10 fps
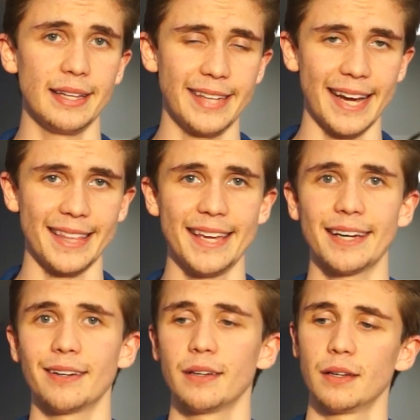
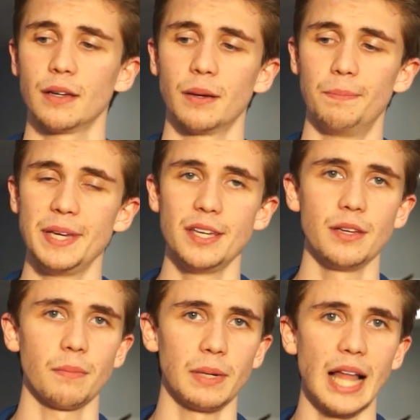Tanganyika, B,
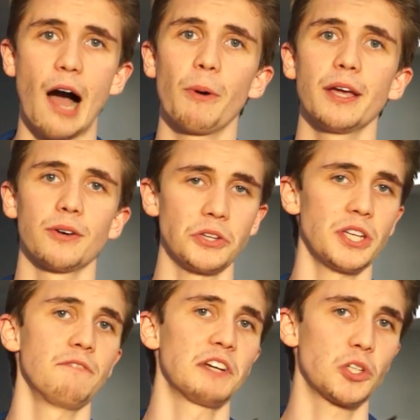Malawi, or
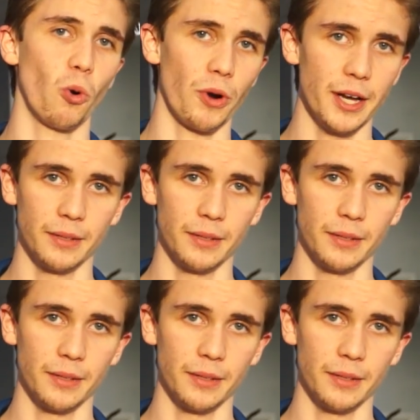C, Victoria.